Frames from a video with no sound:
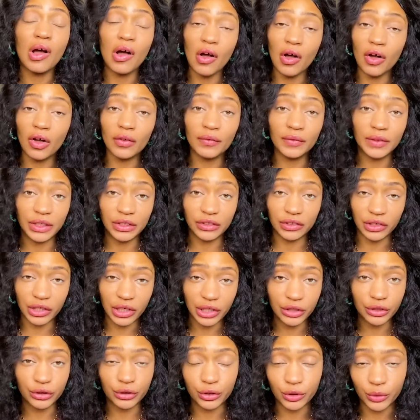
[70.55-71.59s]
All of these are
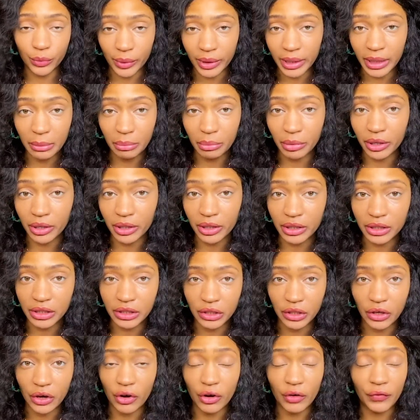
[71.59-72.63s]
under 20 bucks.
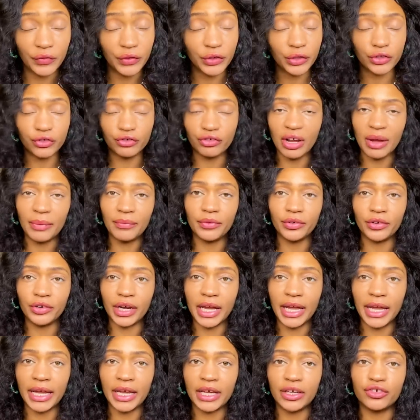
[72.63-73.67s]
So if you're strapped for
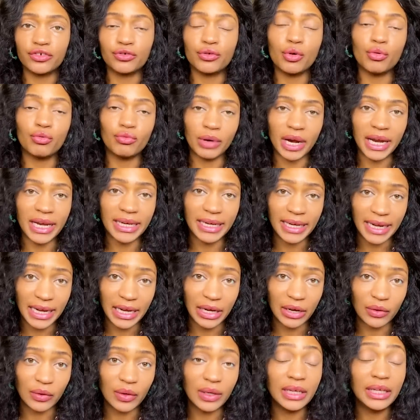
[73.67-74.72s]
cash right
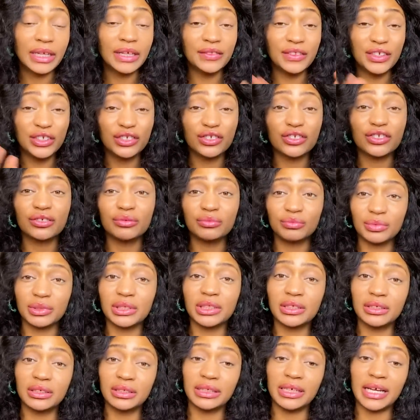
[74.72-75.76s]
now, these are some
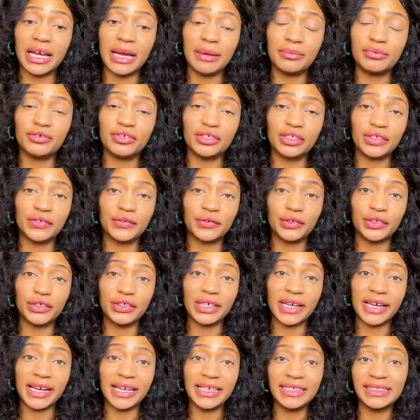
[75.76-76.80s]
really good options for you
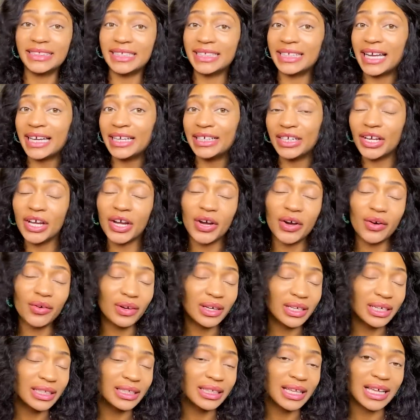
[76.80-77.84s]
guys. And I know
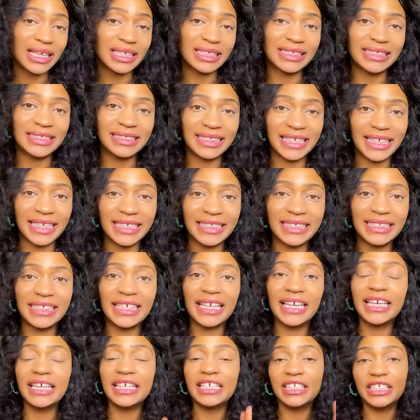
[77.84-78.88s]
in a lot of states,
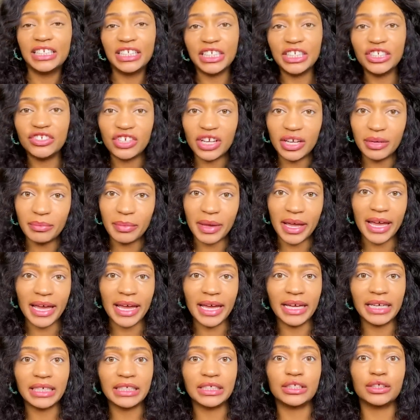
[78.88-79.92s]
TJ
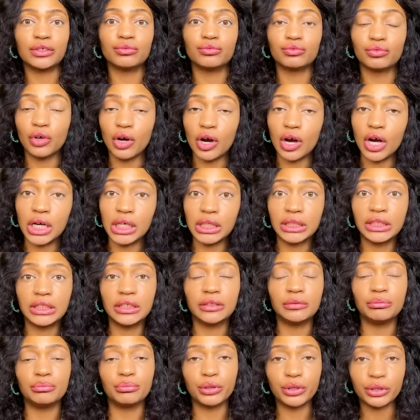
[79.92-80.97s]
Maxx and Ross
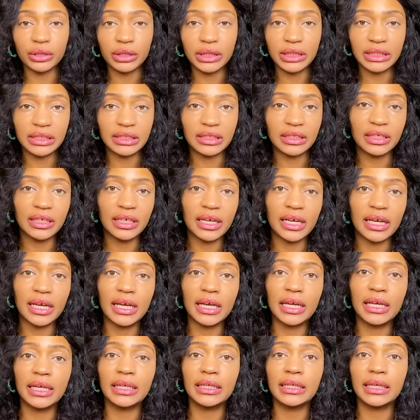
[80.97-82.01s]
and Burlington
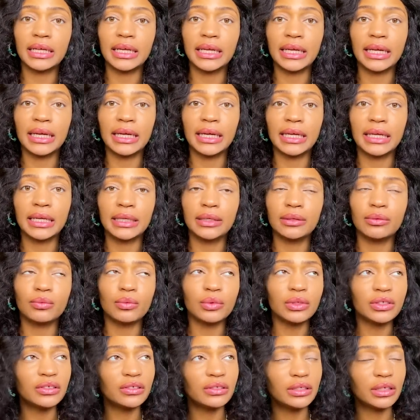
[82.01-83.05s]
and
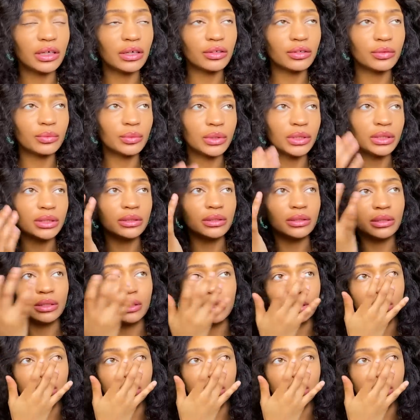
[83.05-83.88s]
what's the other one?